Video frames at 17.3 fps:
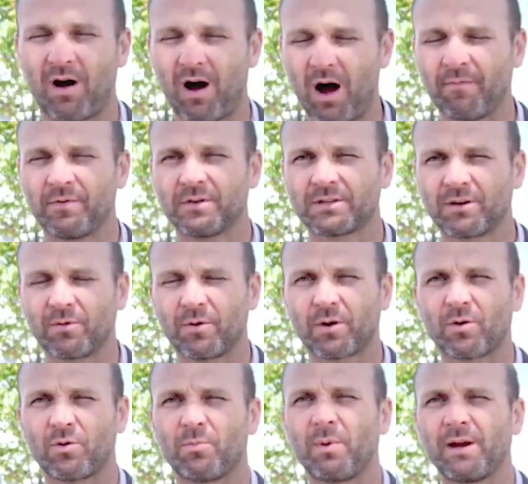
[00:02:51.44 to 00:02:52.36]
obviously
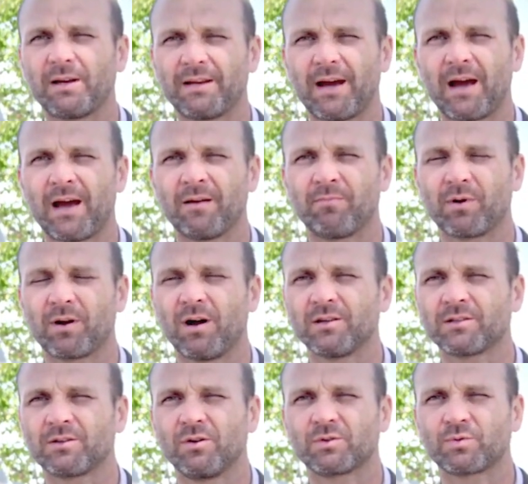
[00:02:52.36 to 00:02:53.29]
working with my dad, but
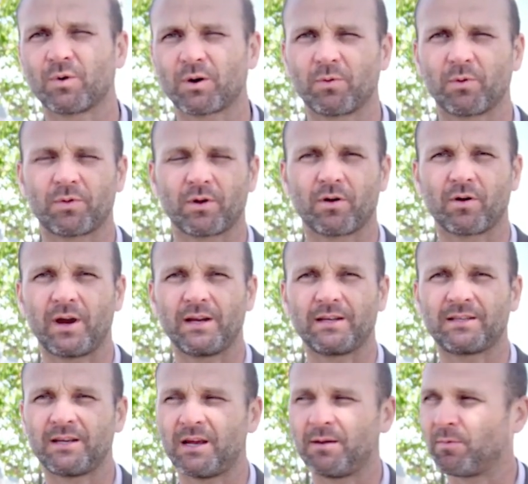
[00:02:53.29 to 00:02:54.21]
also it's working with a
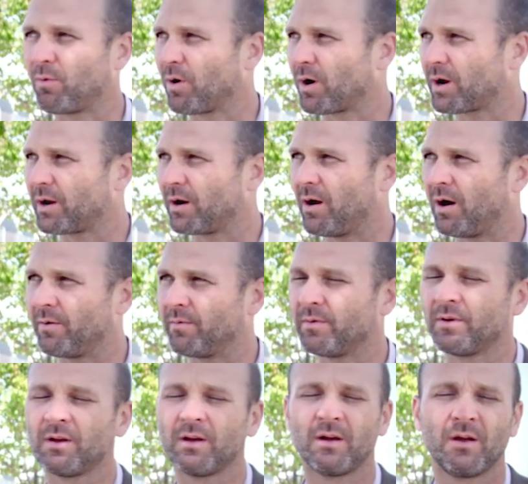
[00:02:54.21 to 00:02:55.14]
great team and working on
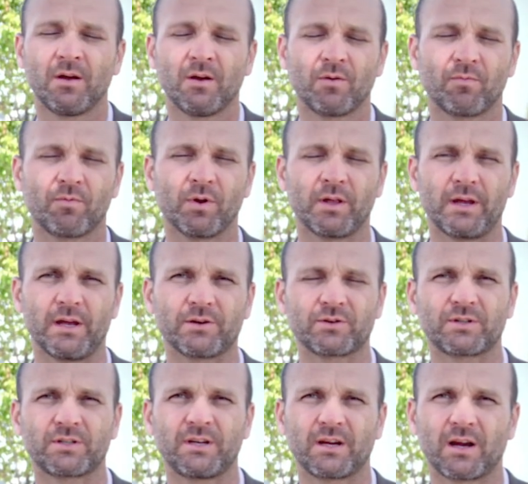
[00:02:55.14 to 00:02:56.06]
really
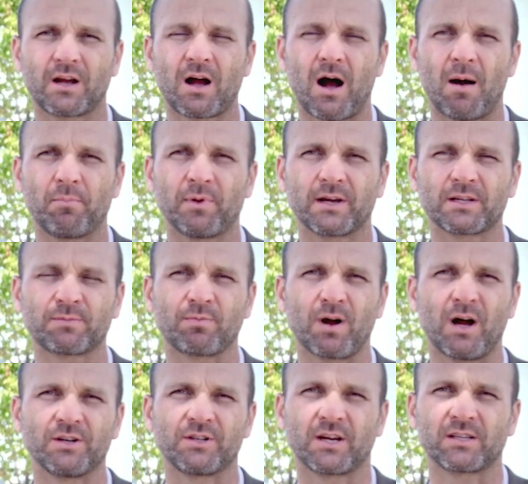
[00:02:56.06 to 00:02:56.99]
interesting and complex
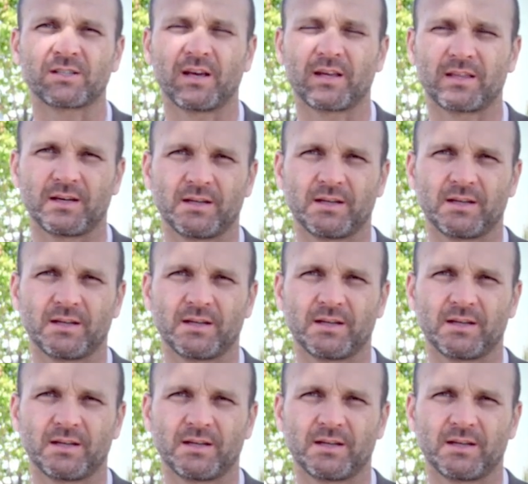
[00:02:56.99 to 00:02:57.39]
projects like